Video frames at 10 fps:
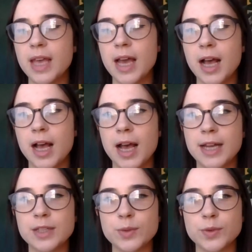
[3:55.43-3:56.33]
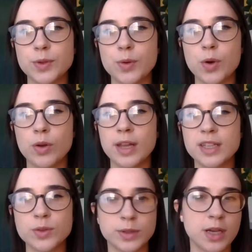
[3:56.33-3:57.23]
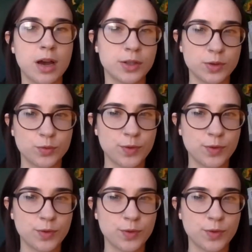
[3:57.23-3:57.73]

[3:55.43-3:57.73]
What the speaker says: and it's also got like sultanas or